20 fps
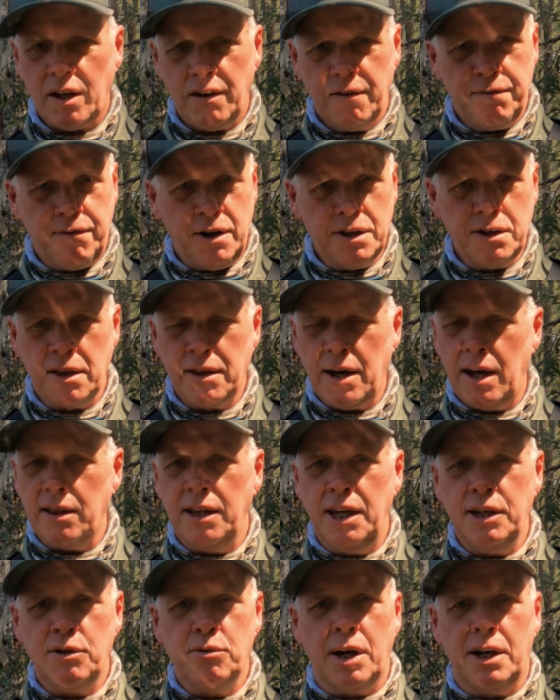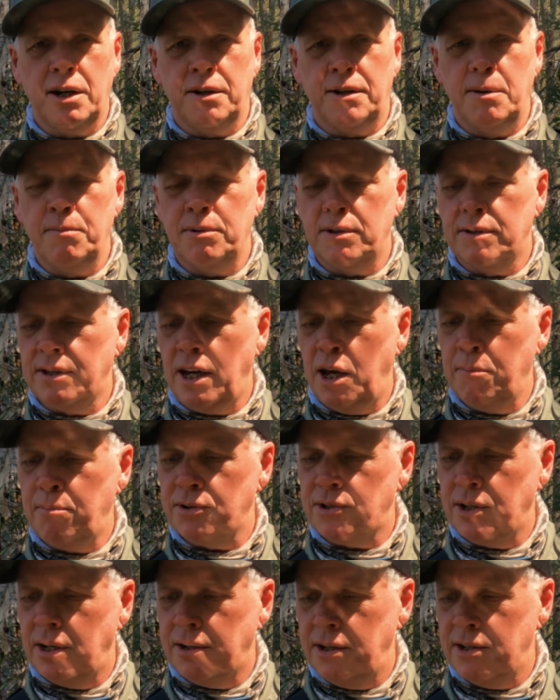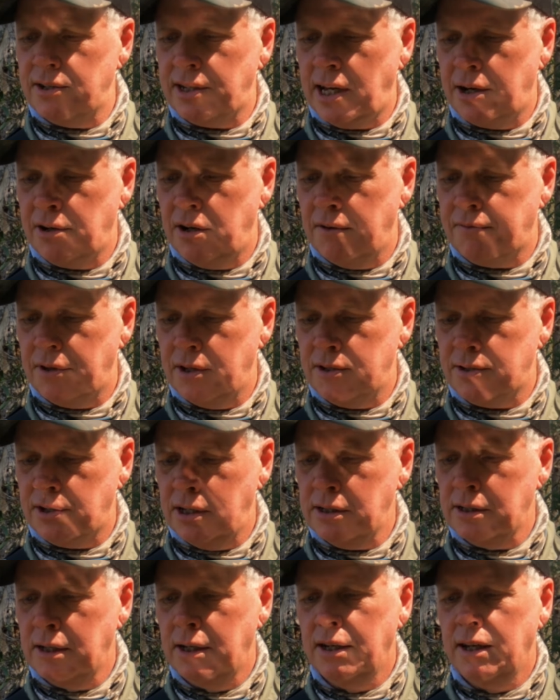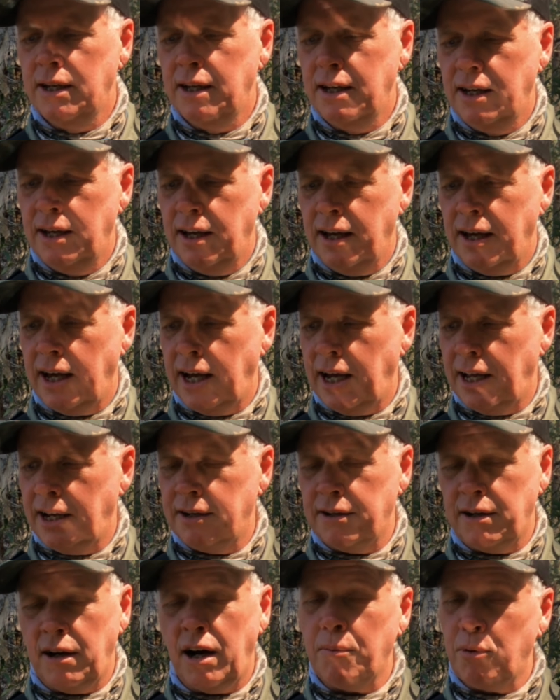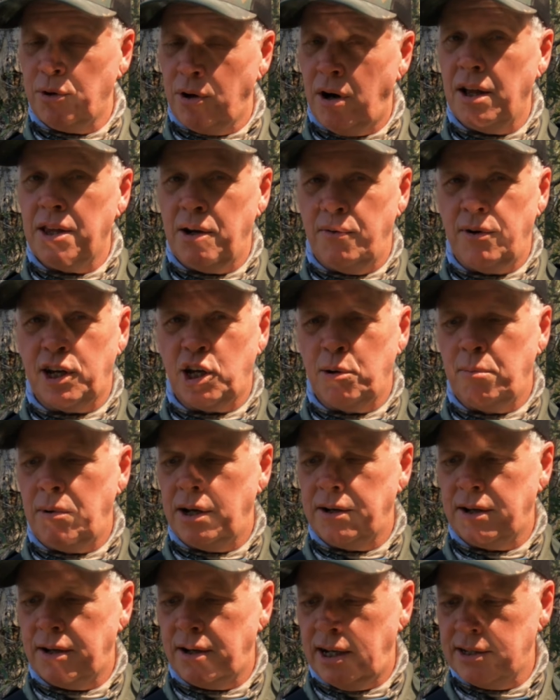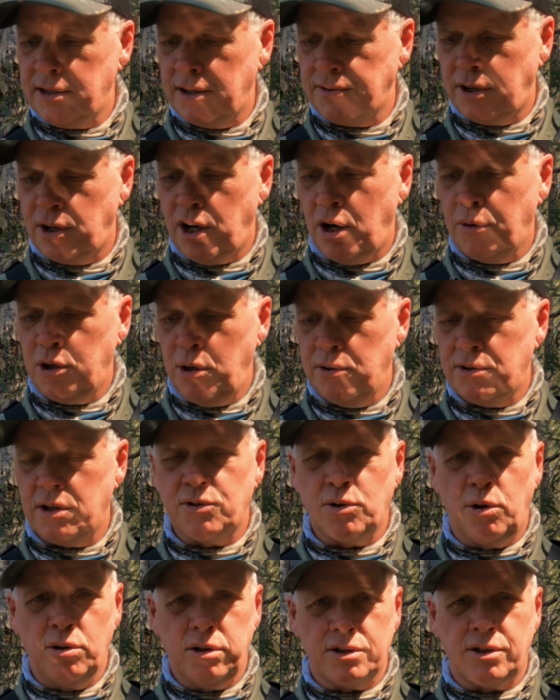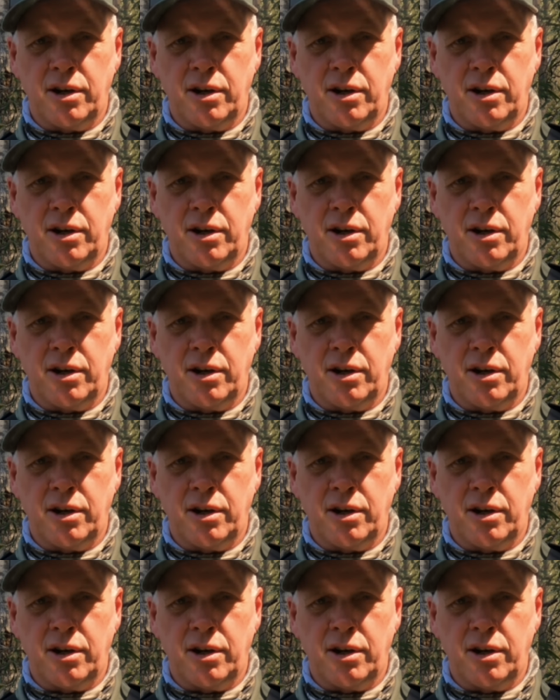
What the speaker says: Follow that link, you'll get a 10% discount off this thing, and I would highly recommend it. As I said, I'll use this all the